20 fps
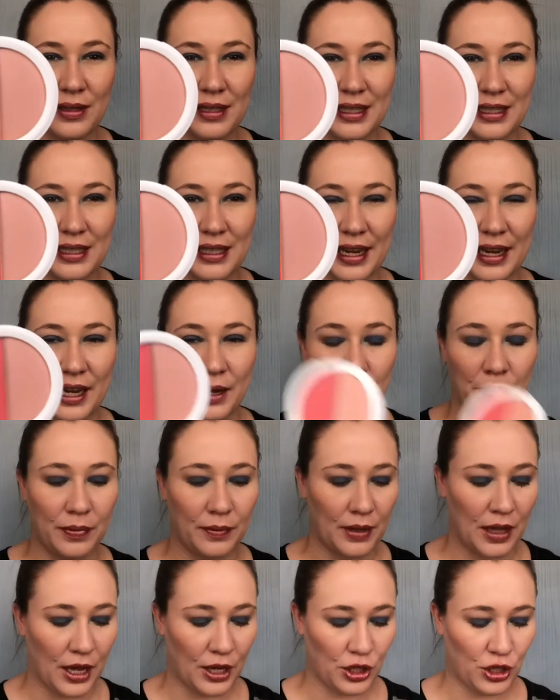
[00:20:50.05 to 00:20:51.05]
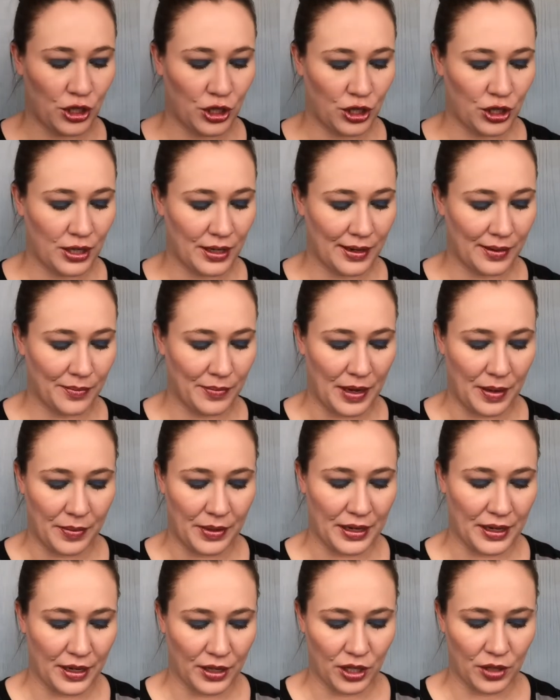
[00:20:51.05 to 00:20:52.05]
It's like a blush and maybe
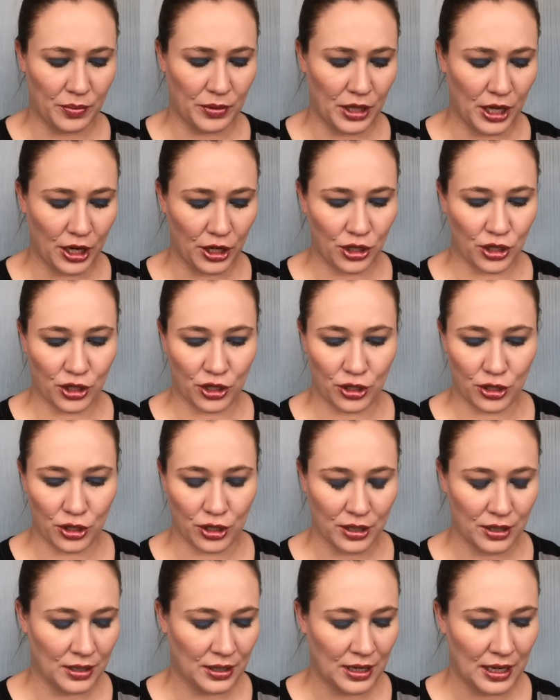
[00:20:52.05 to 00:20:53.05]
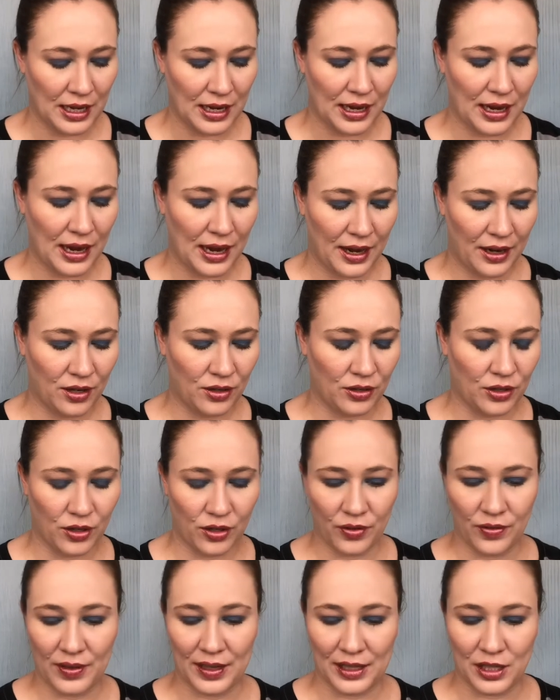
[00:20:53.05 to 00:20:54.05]
another blush. I don't know
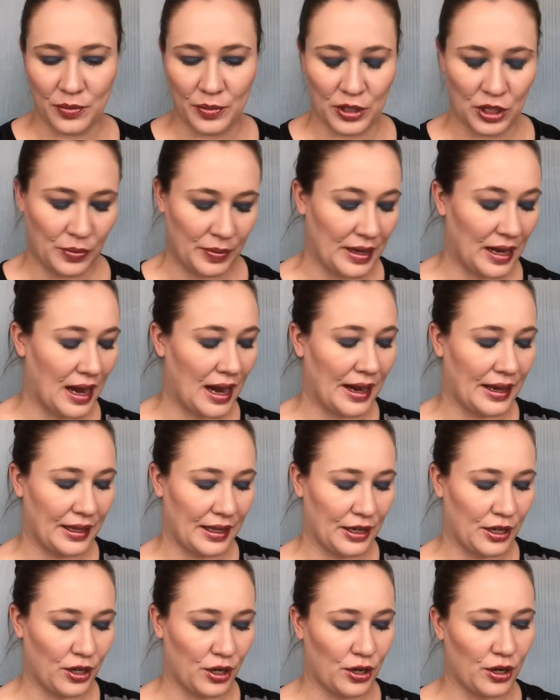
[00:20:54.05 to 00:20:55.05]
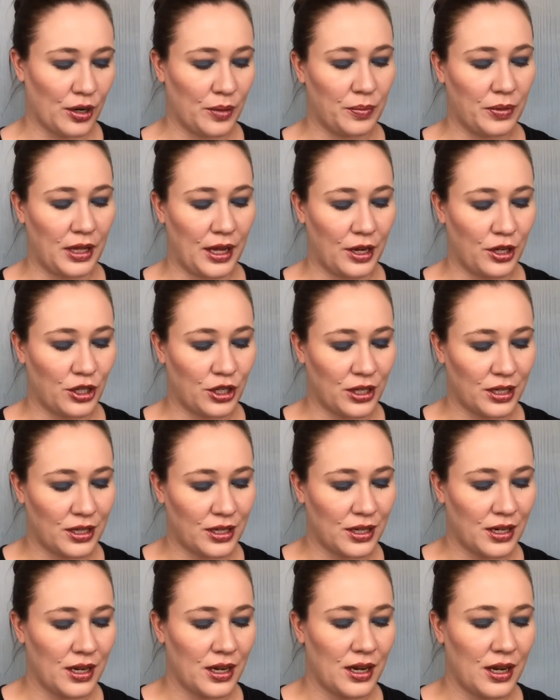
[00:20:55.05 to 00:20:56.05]
if that's supposed to be a highlighter or a blush.
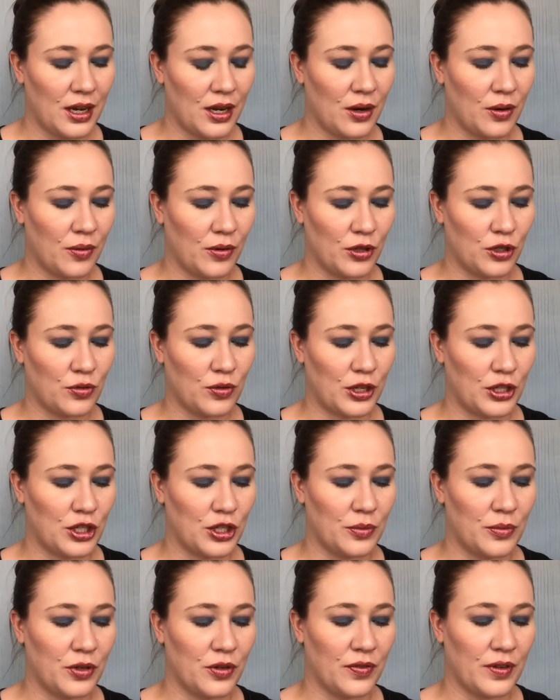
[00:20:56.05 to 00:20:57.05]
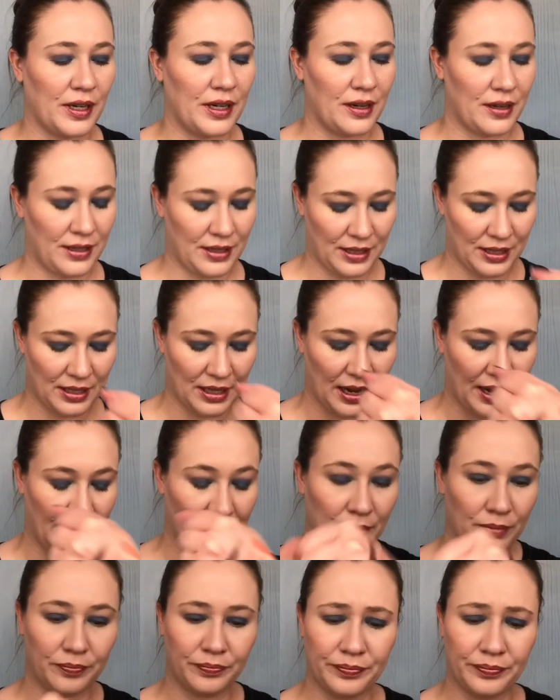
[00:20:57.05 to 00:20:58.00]
We'll swatch them over here on the side.